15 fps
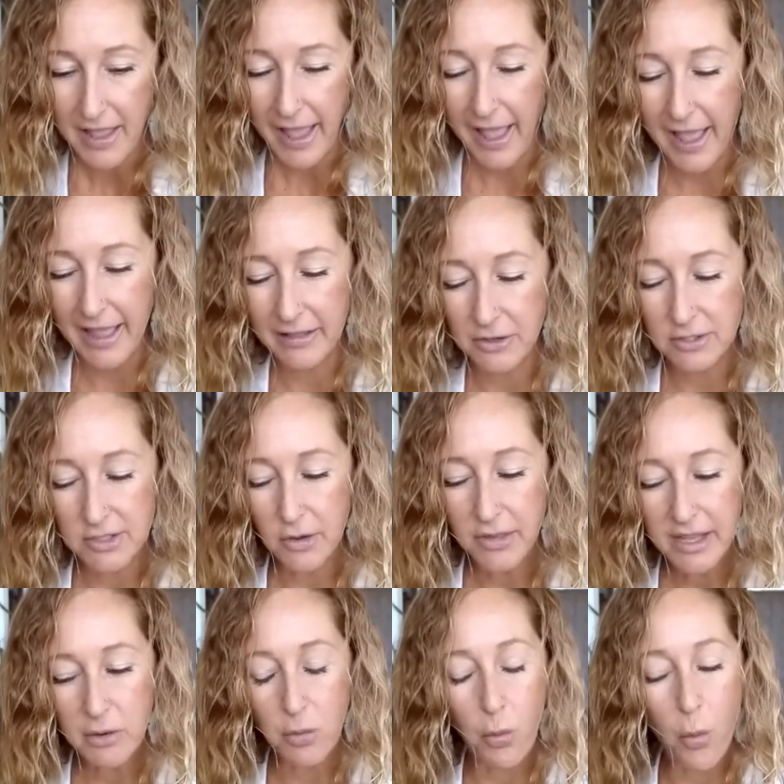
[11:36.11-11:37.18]
And there's
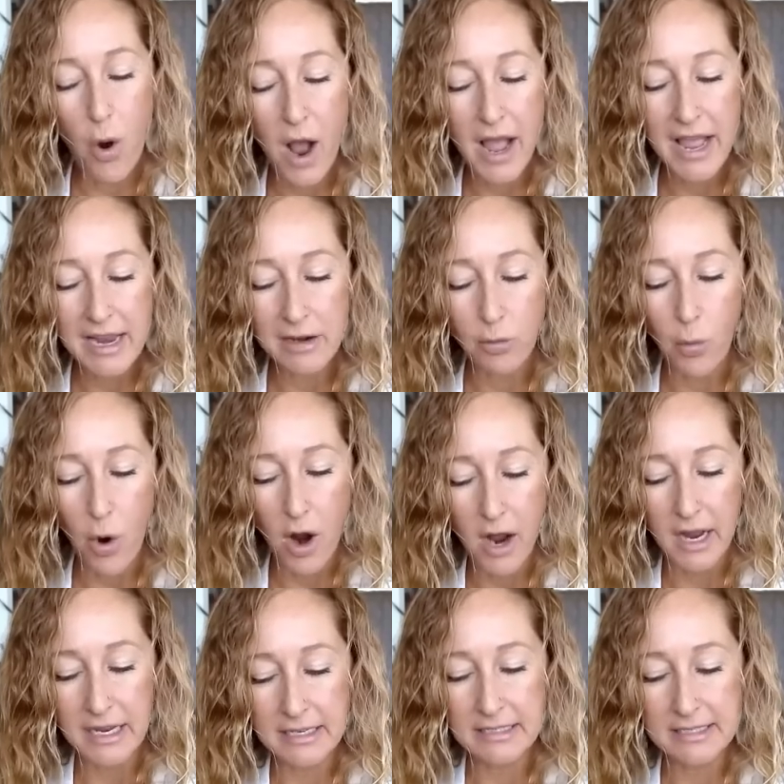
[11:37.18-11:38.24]
only one
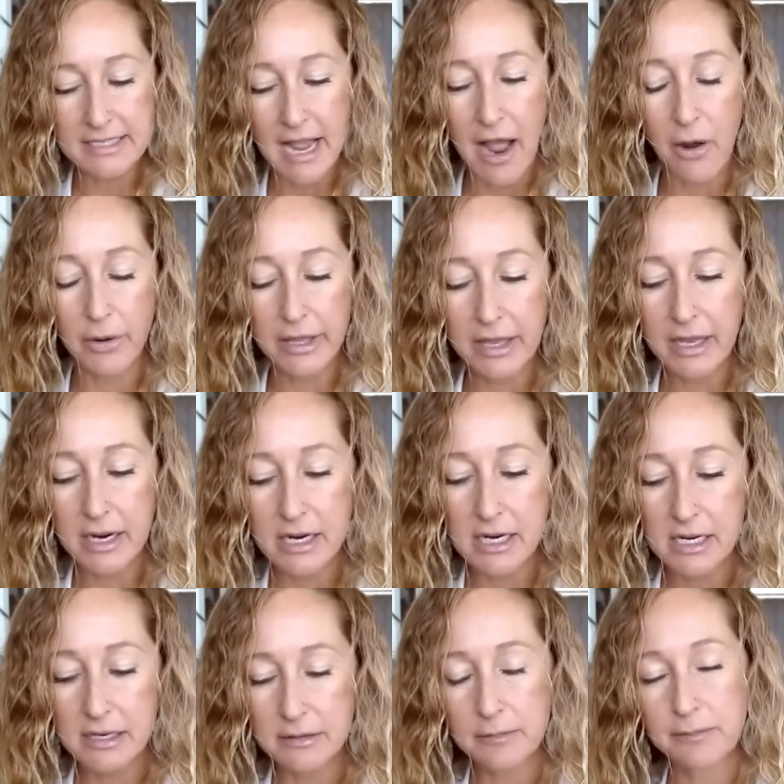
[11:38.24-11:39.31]
wands out
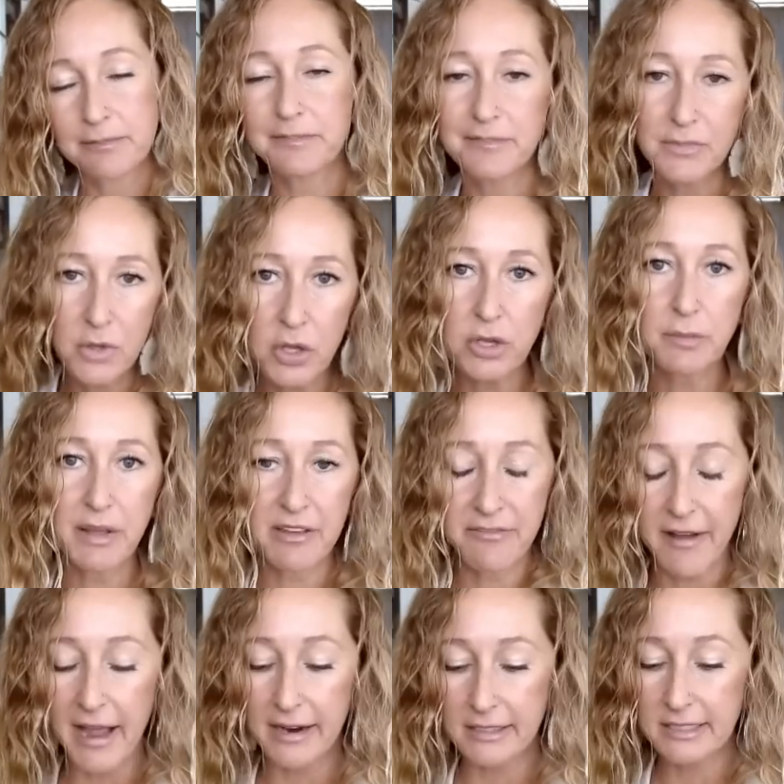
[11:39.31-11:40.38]
here. Could be a
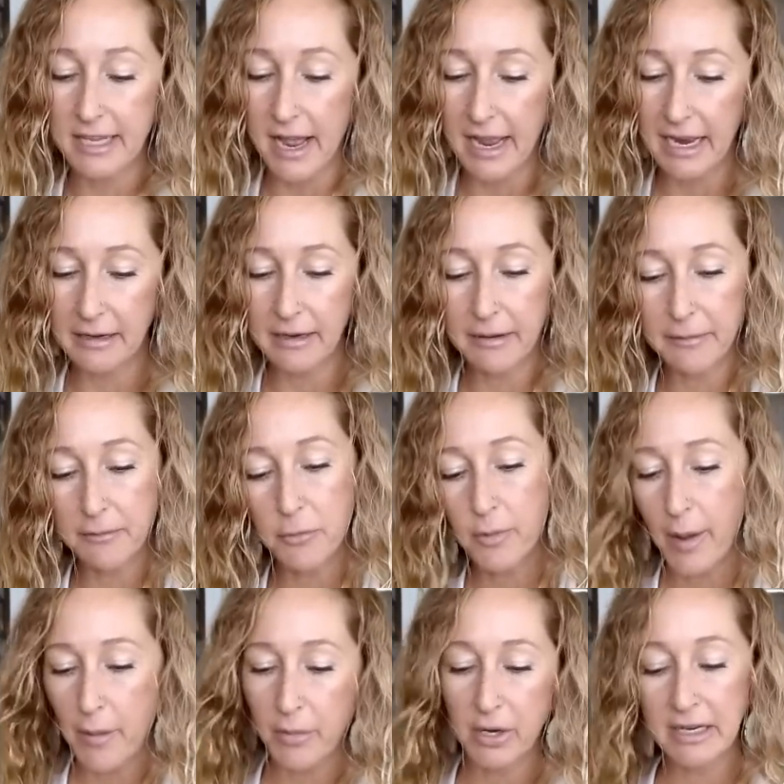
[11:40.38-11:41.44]
fire sign.
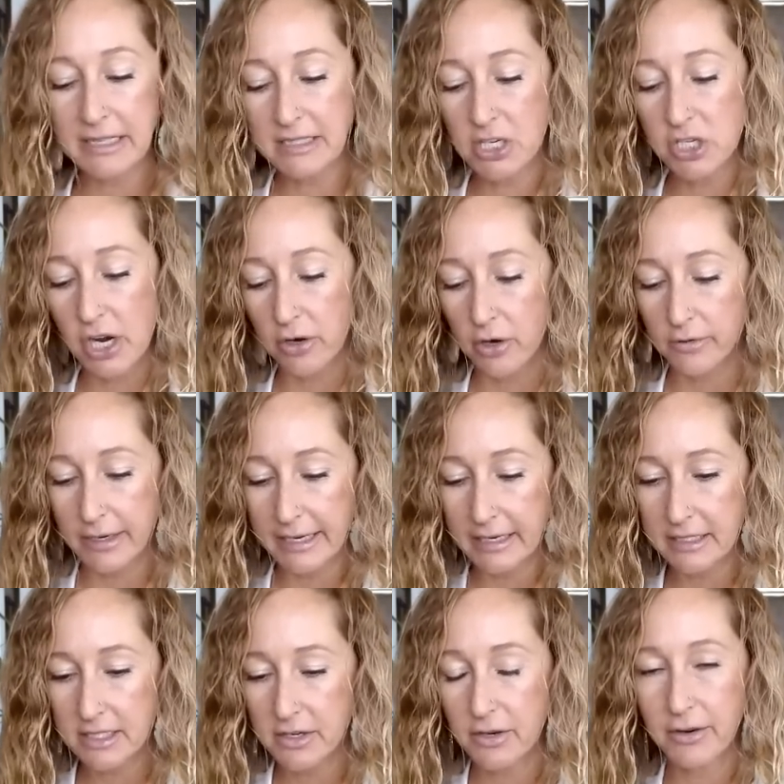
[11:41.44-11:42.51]
Remember, it is a general
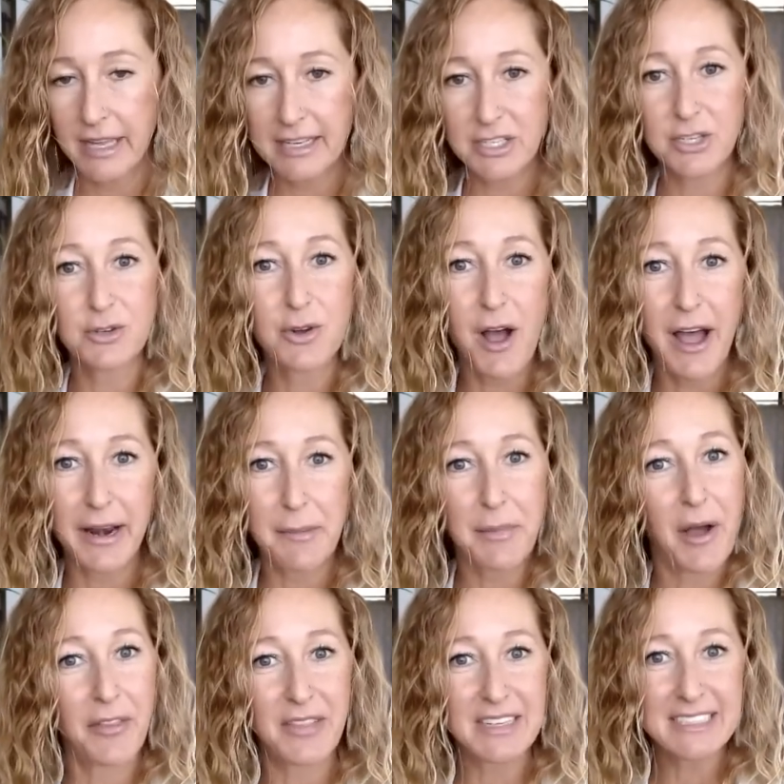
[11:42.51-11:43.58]
reading, so don't get too caught up
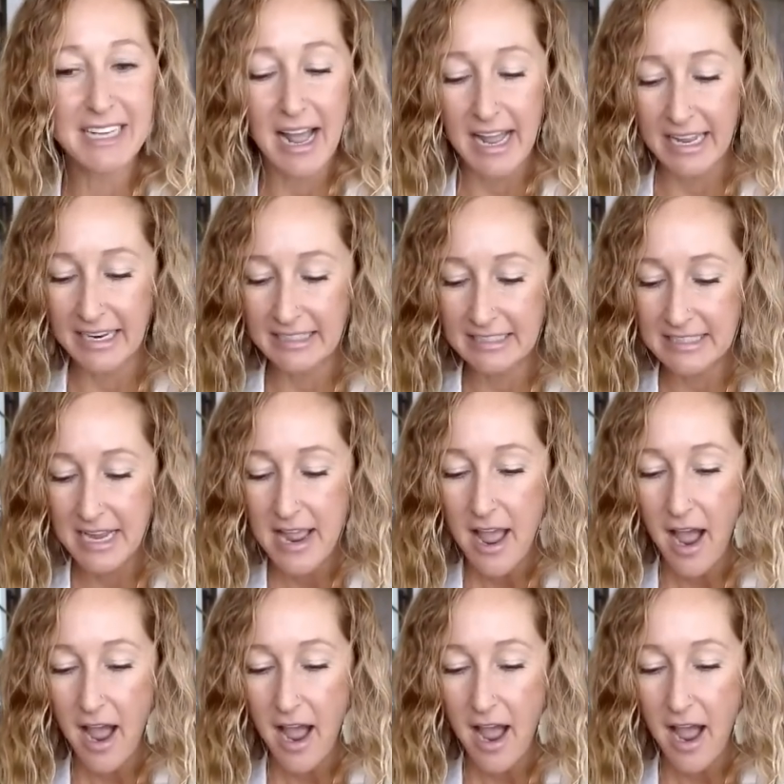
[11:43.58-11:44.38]
on the signs.